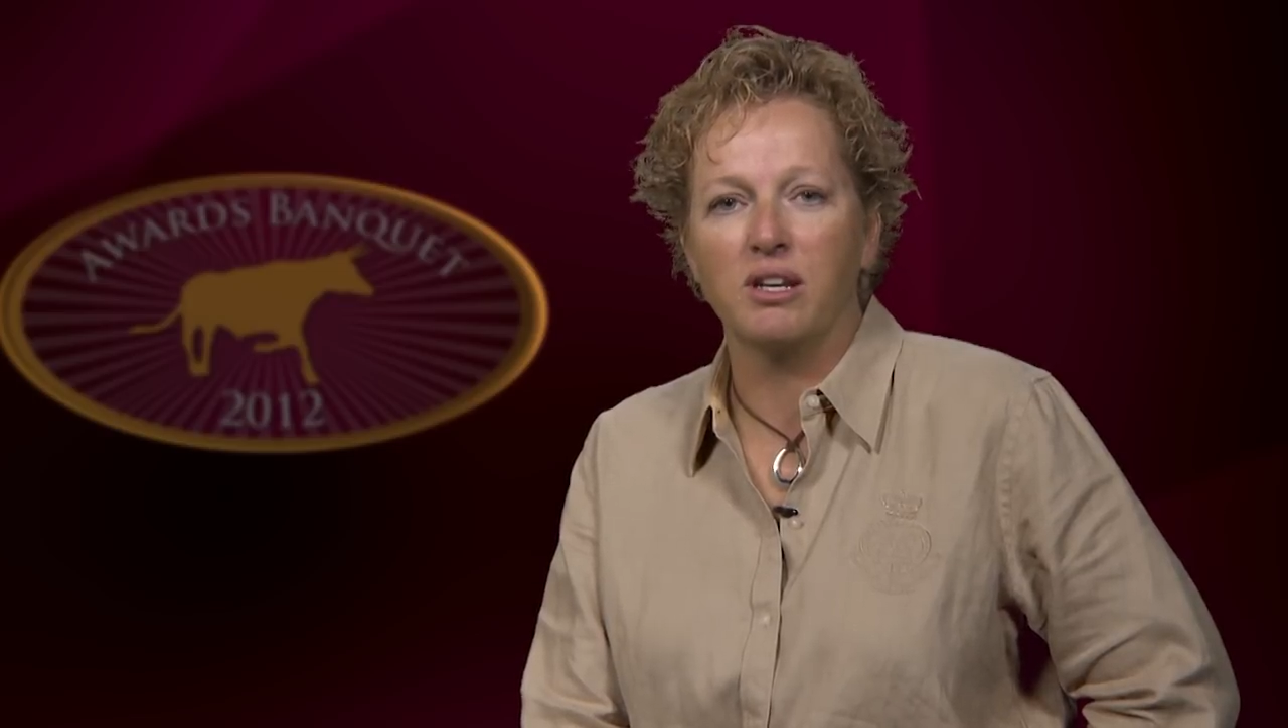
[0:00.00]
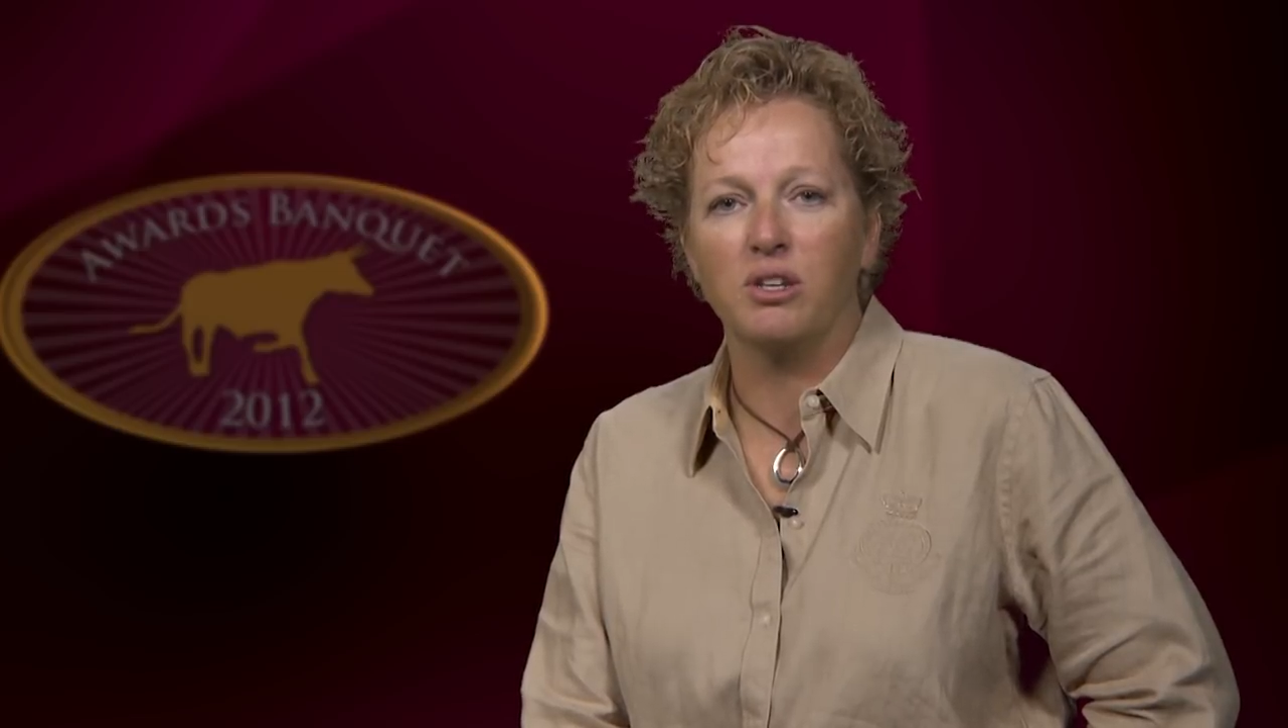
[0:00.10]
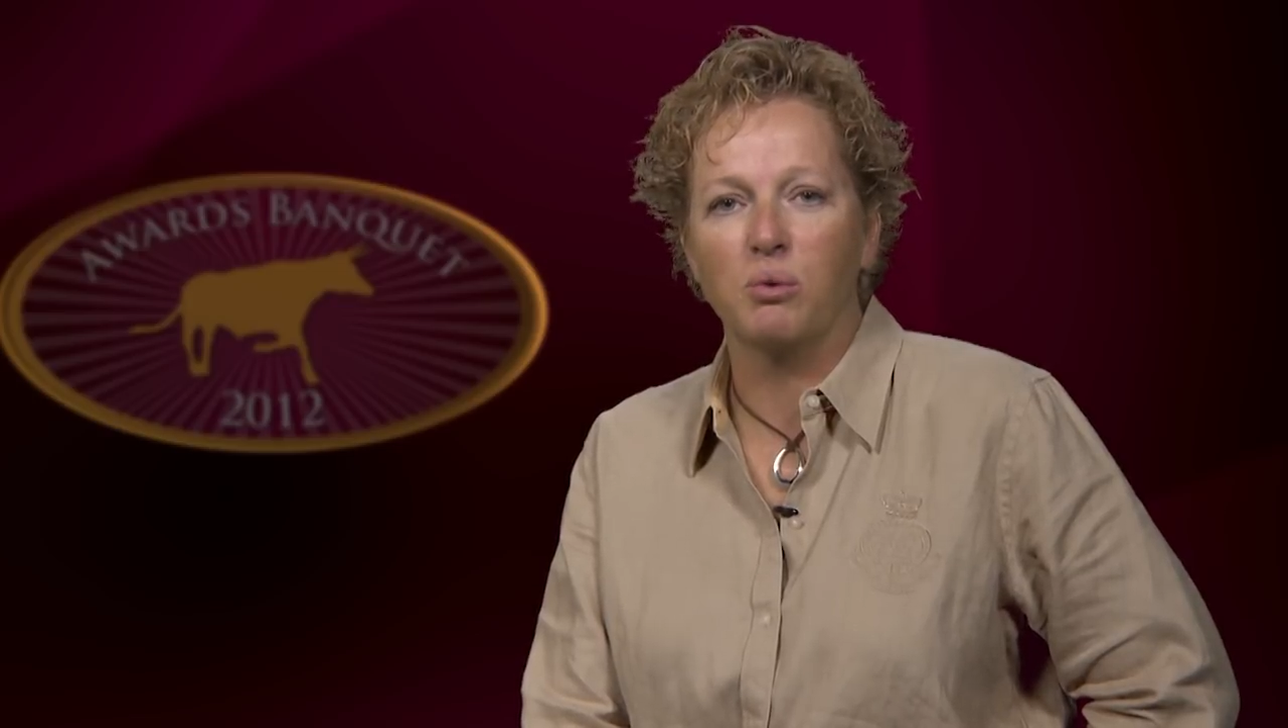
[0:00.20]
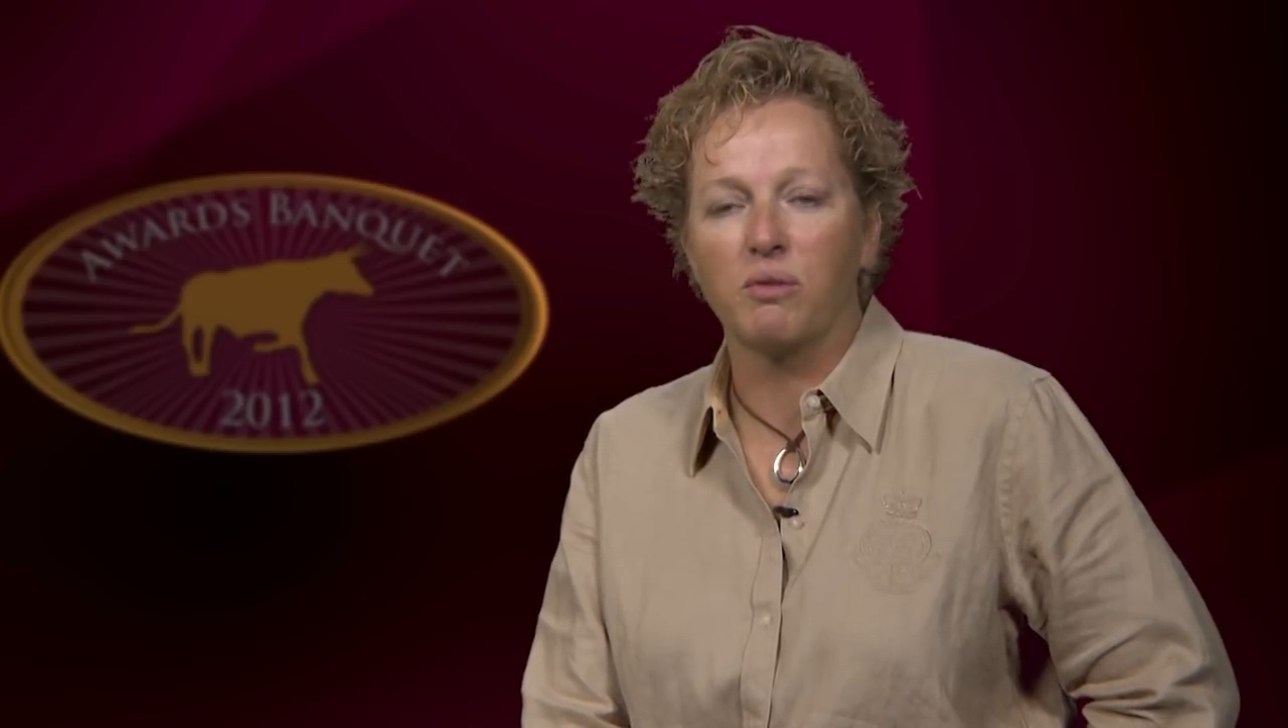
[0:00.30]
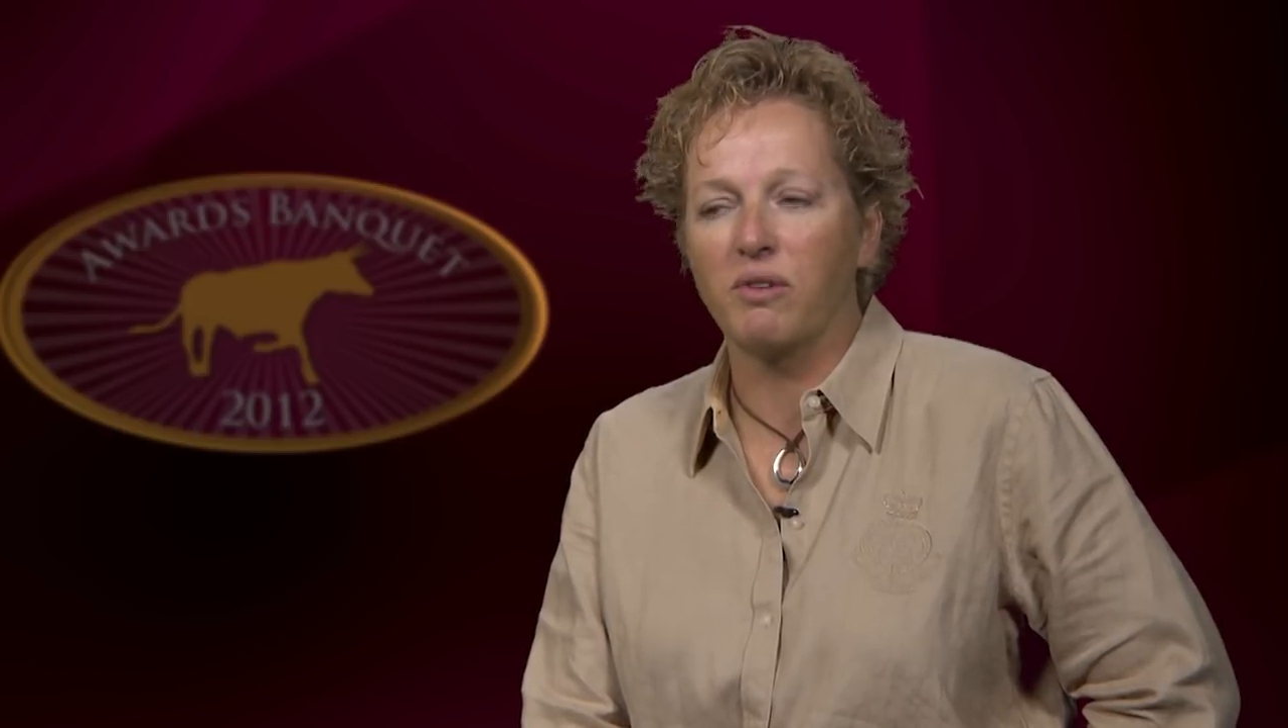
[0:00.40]

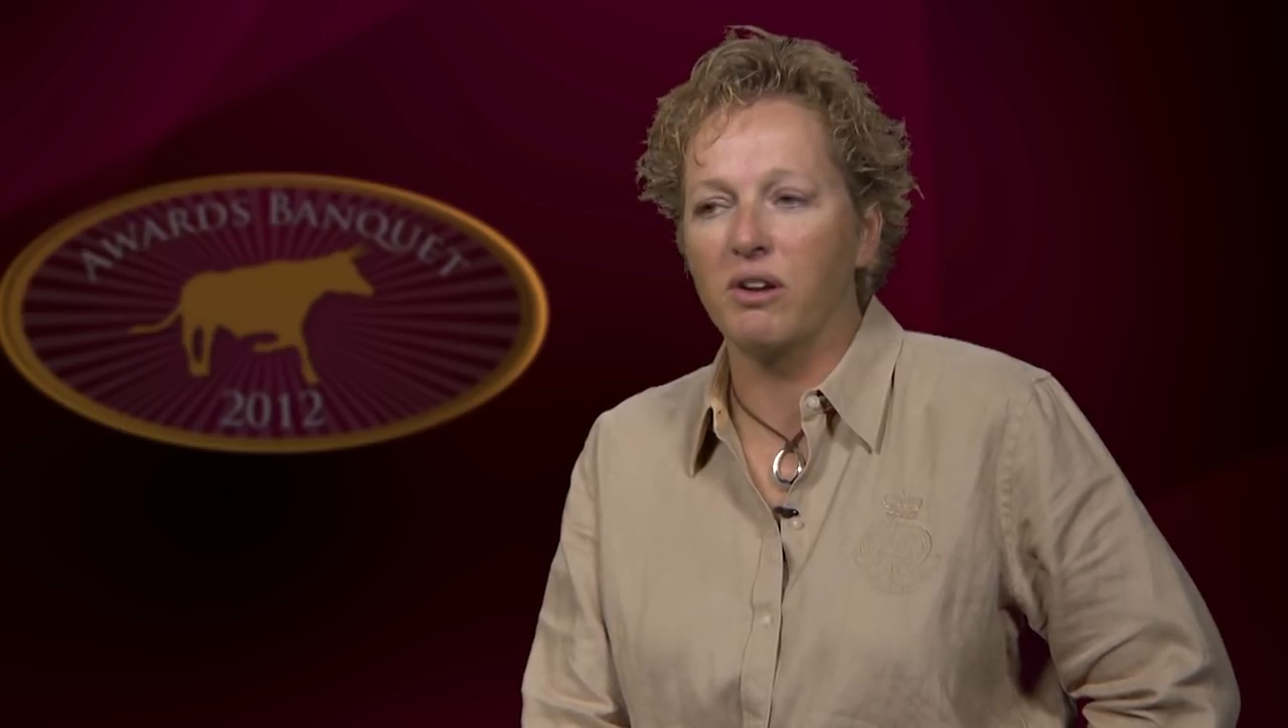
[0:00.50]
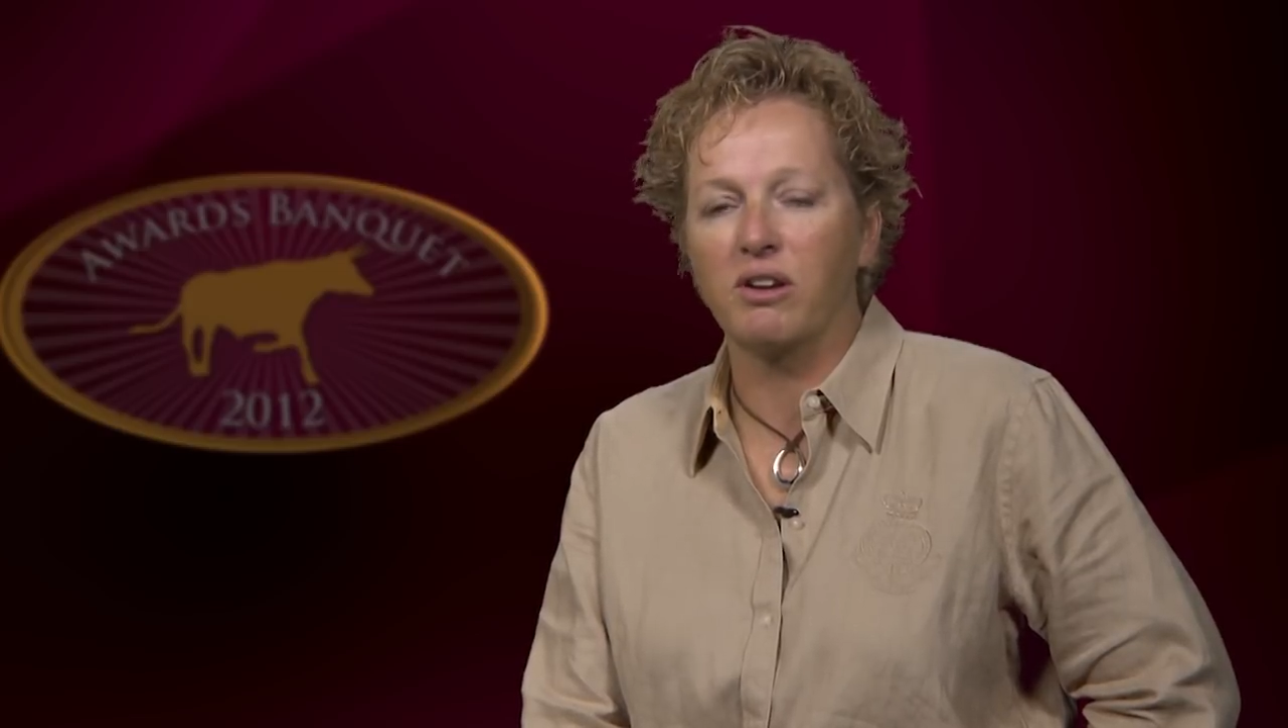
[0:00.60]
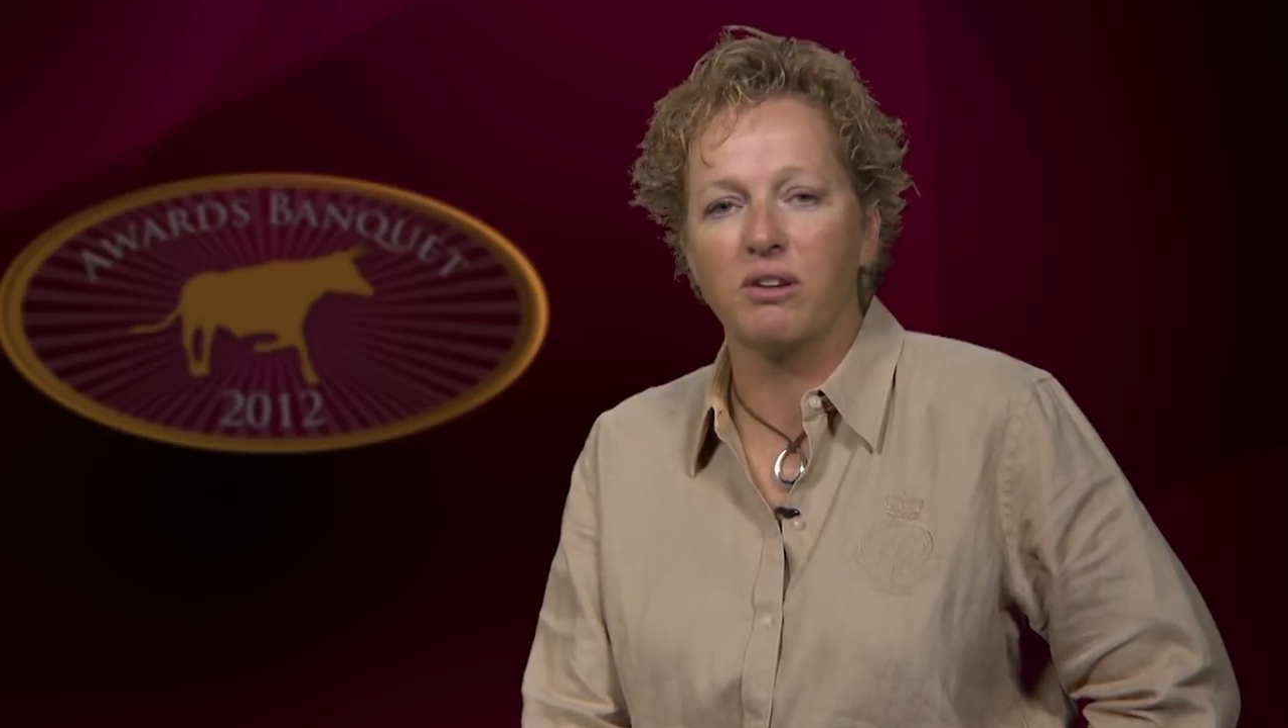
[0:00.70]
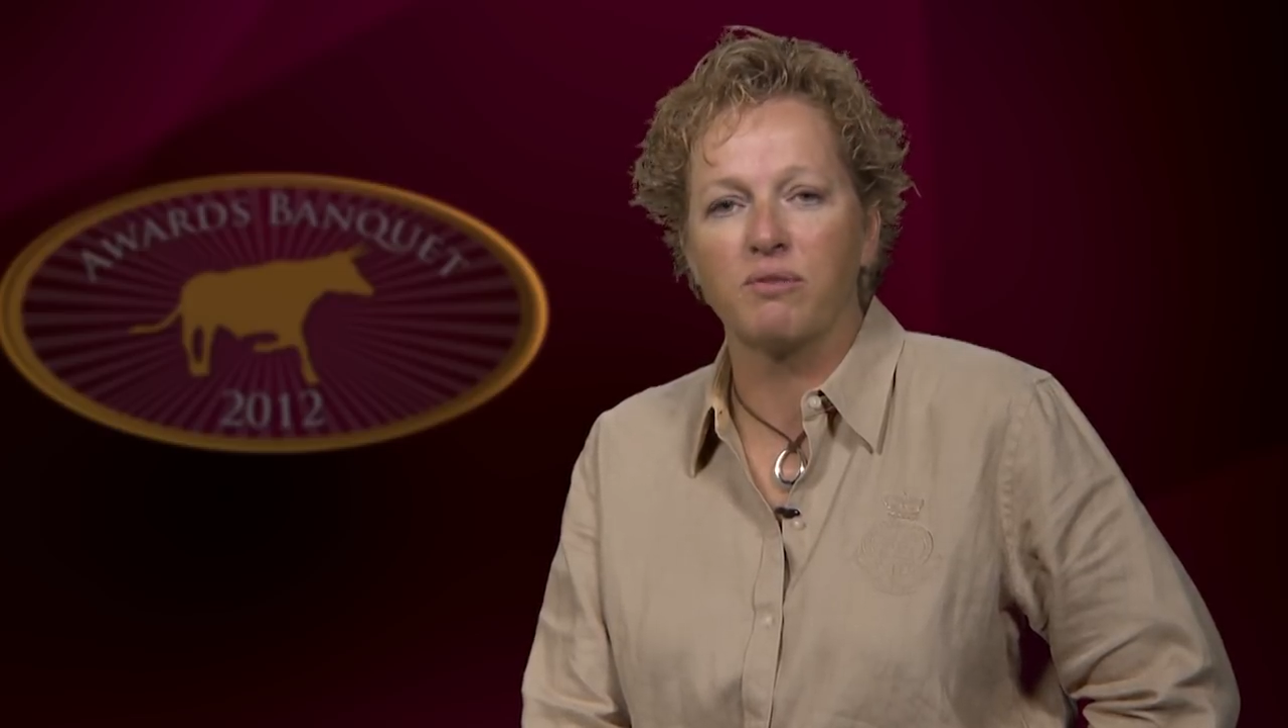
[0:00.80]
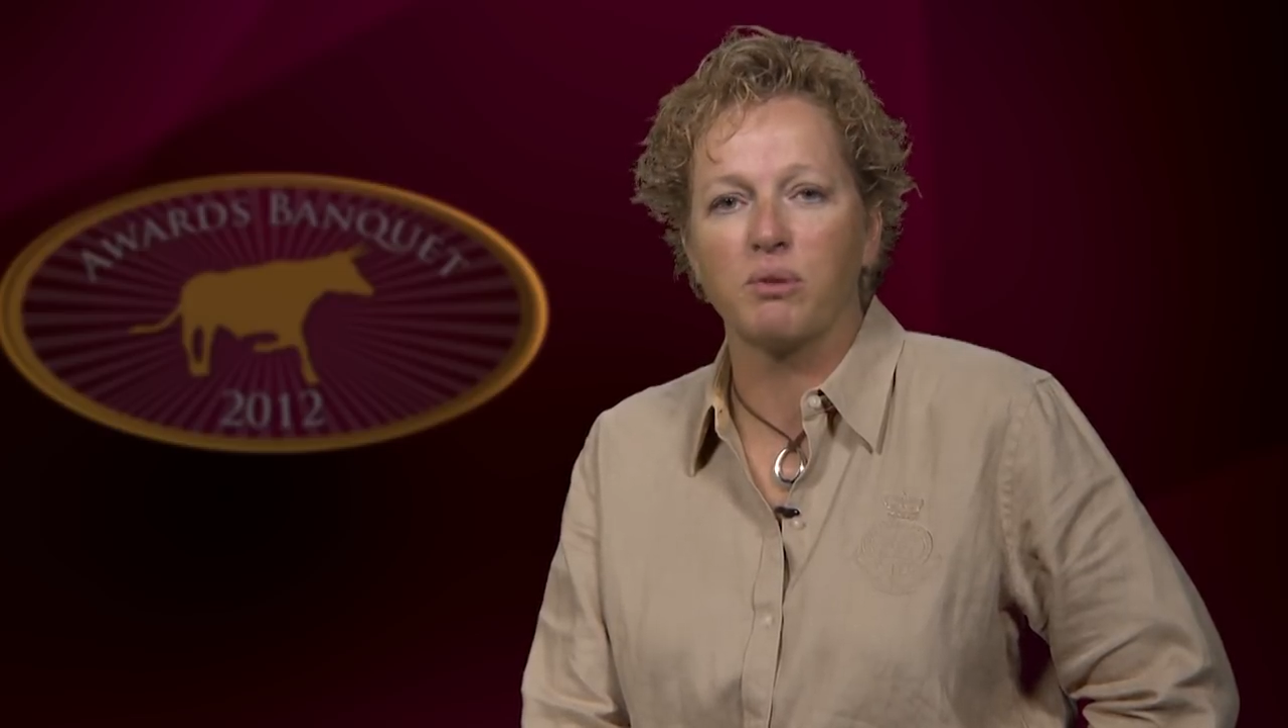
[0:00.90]
and you were very good